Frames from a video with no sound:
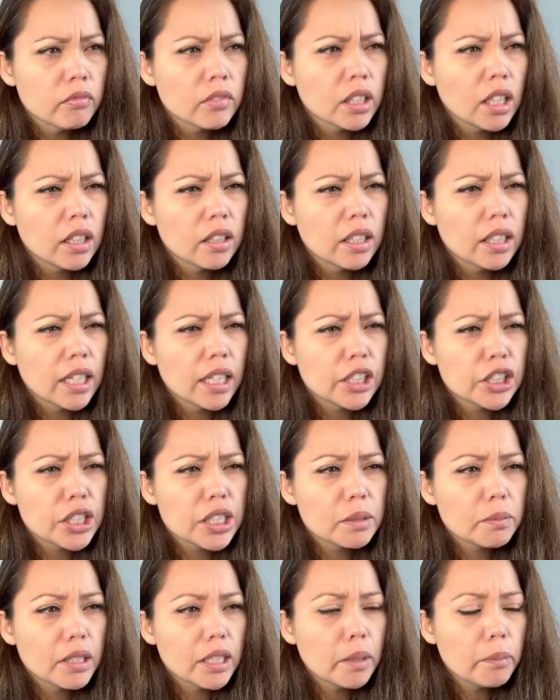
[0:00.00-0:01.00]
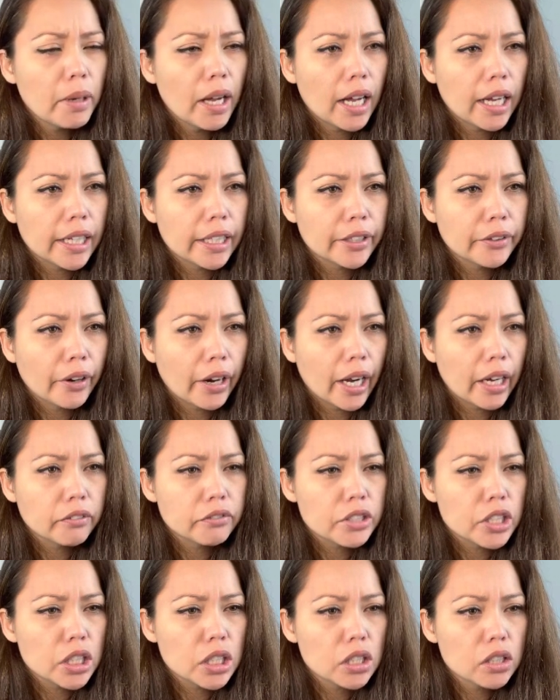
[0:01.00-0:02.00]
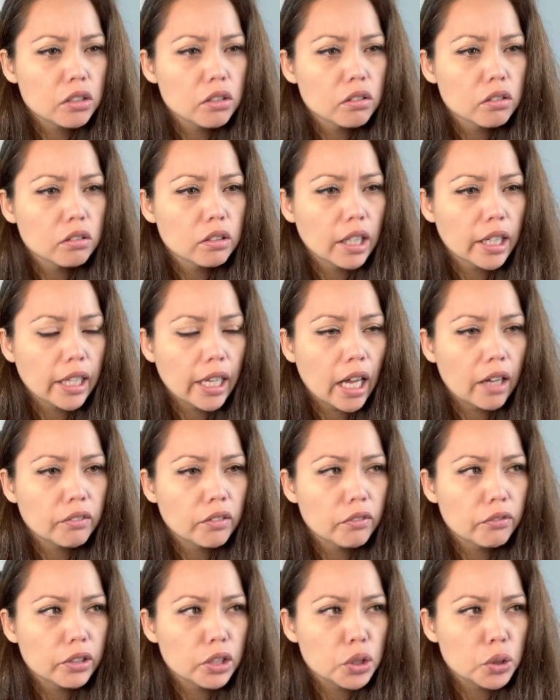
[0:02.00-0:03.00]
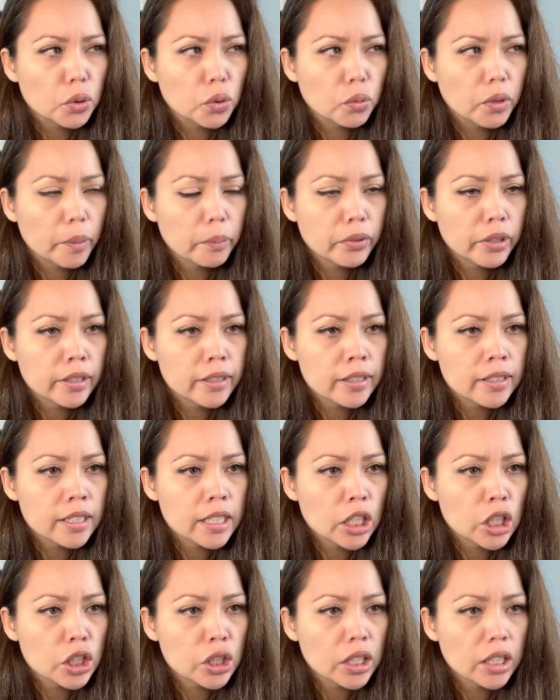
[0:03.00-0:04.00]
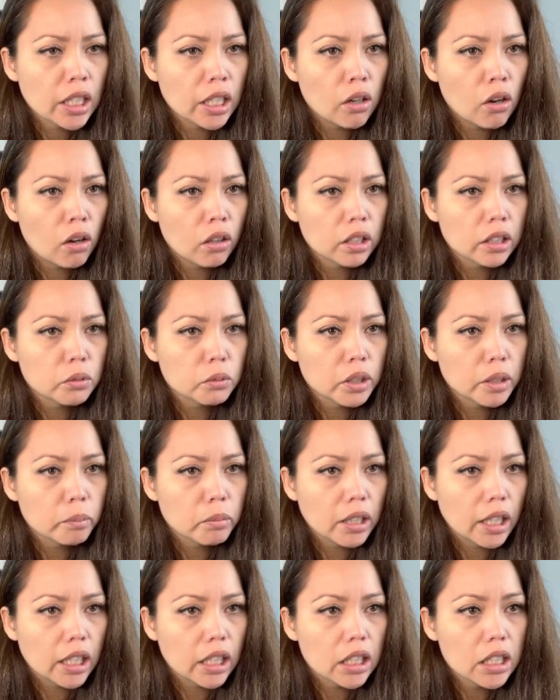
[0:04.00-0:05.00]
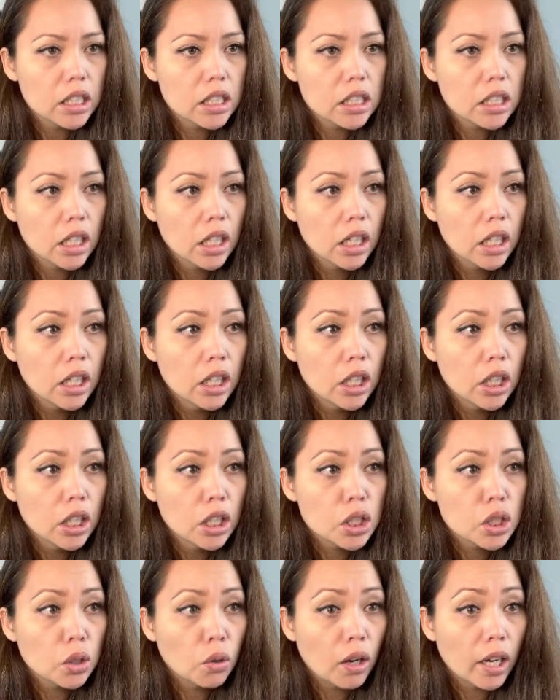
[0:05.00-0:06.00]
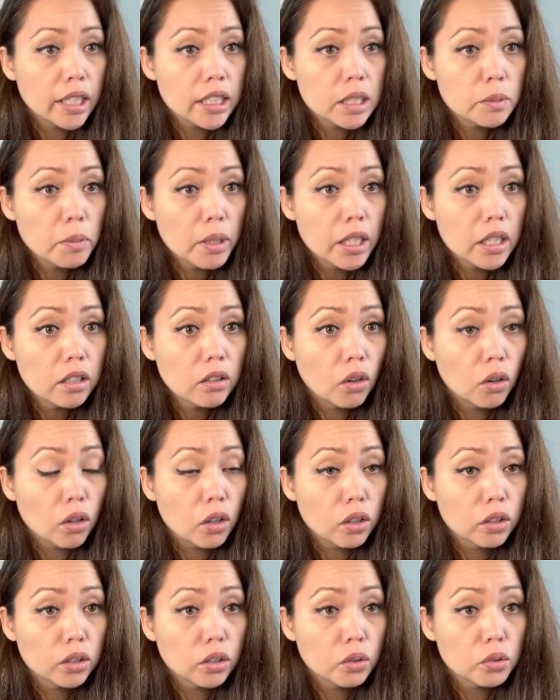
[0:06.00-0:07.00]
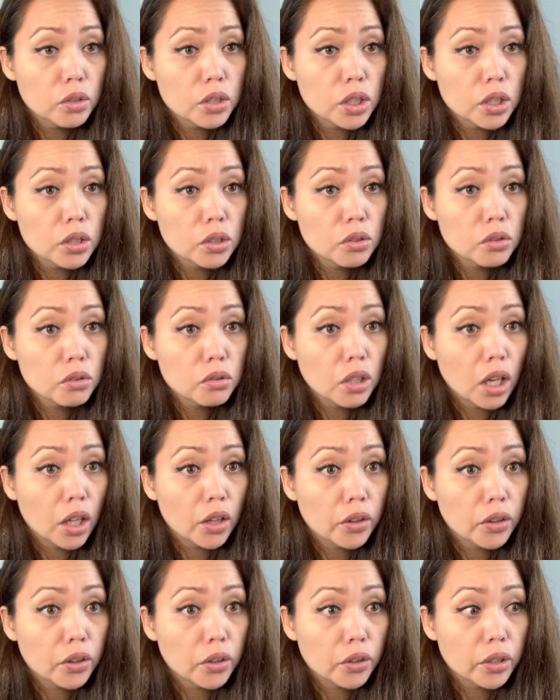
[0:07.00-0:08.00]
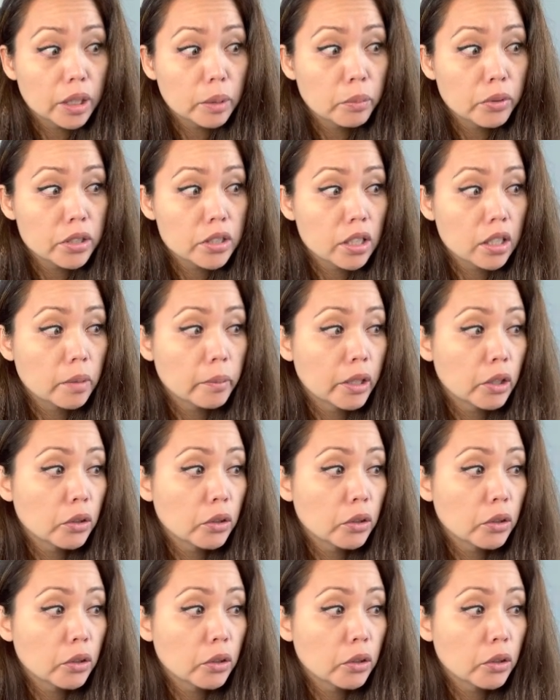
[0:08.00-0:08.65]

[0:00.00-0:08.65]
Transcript: And then I just made a pie graph just to like have a visual representation, like all in one place. So I spent close to 30% of my